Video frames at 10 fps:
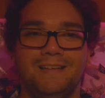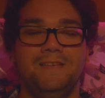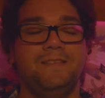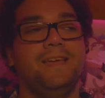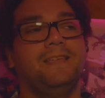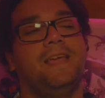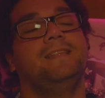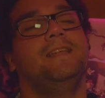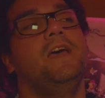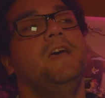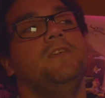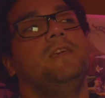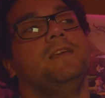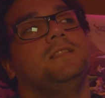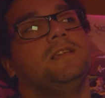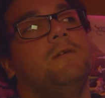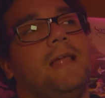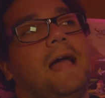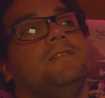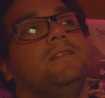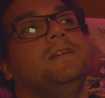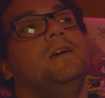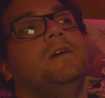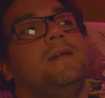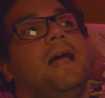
You think Nintendo would